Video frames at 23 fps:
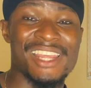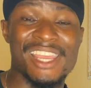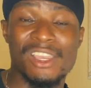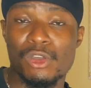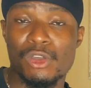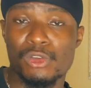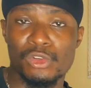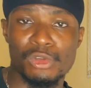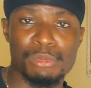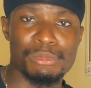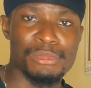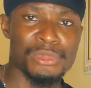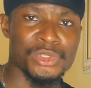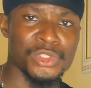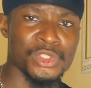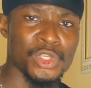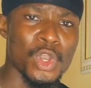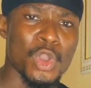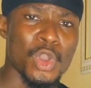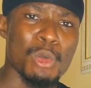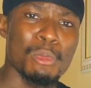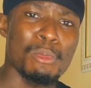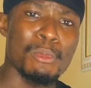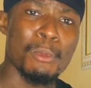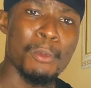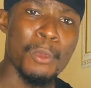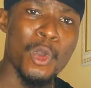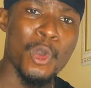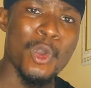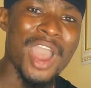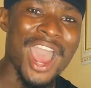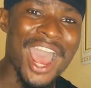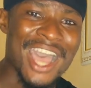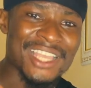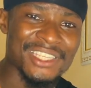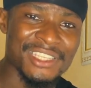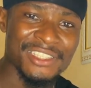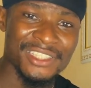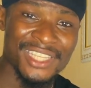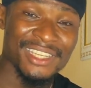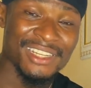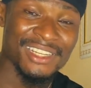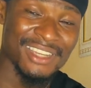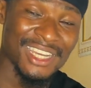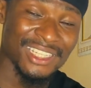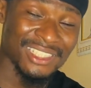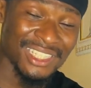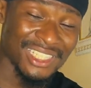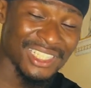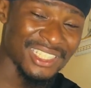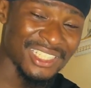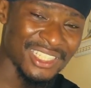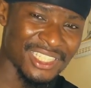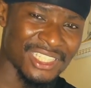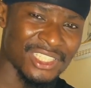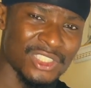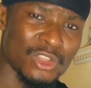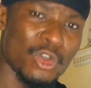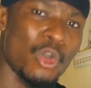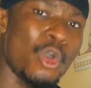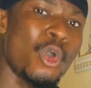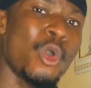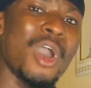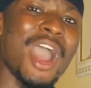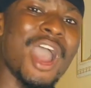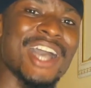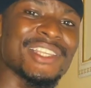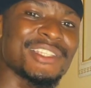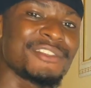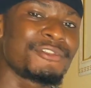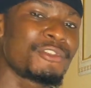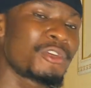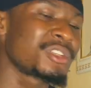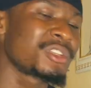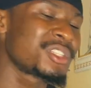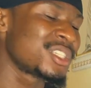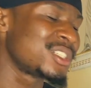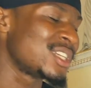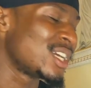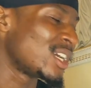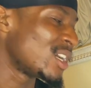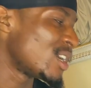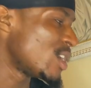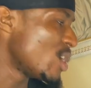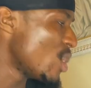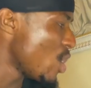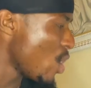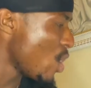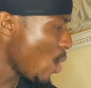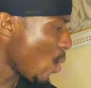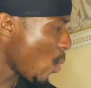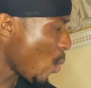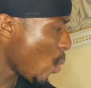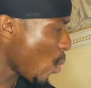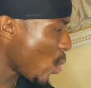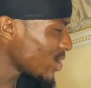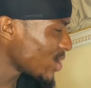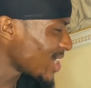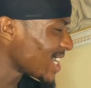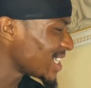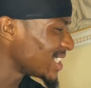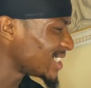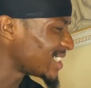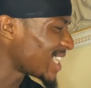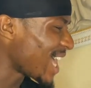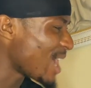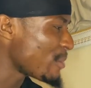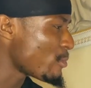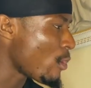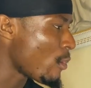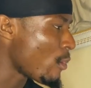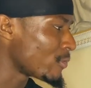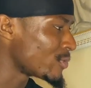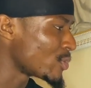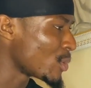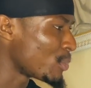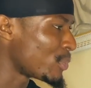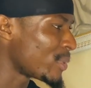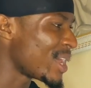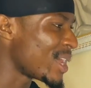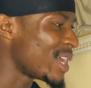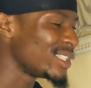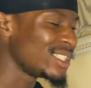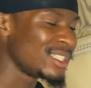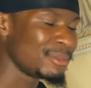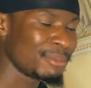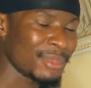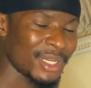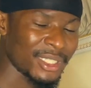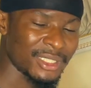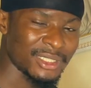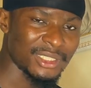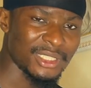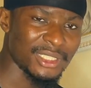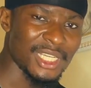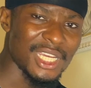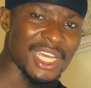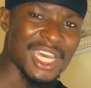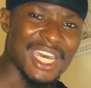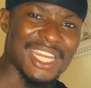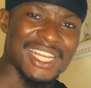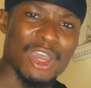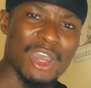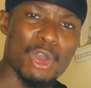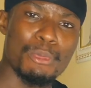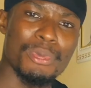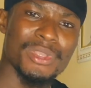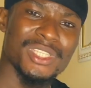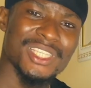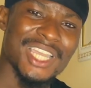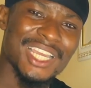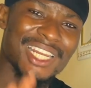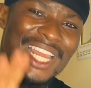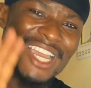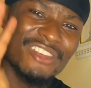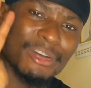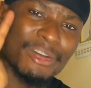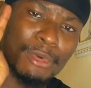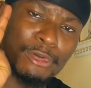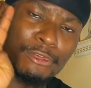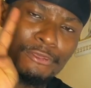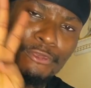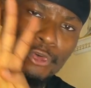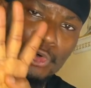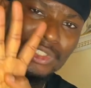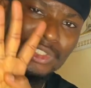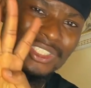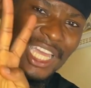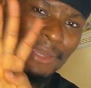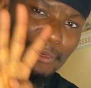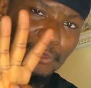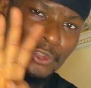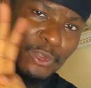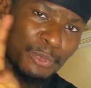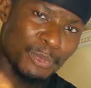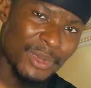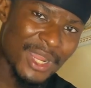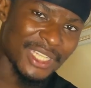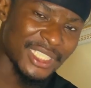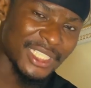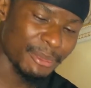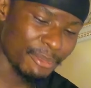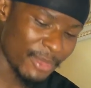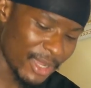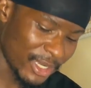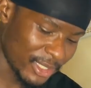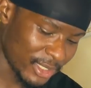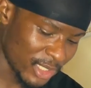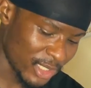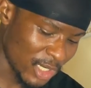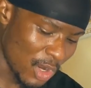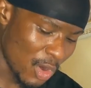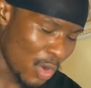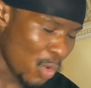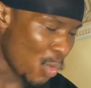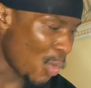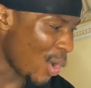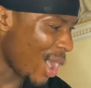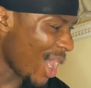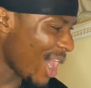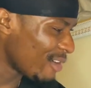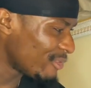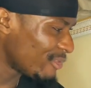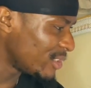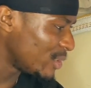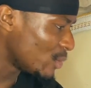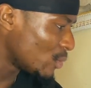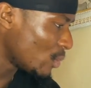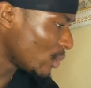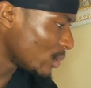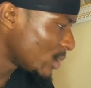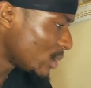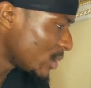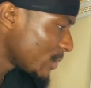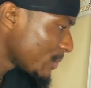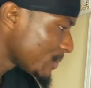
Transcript: economist. But as a technical analyst or as a forex trader, what are the type of supply and demand? Now, we basically have about 4 types of supply and demand. We have the what?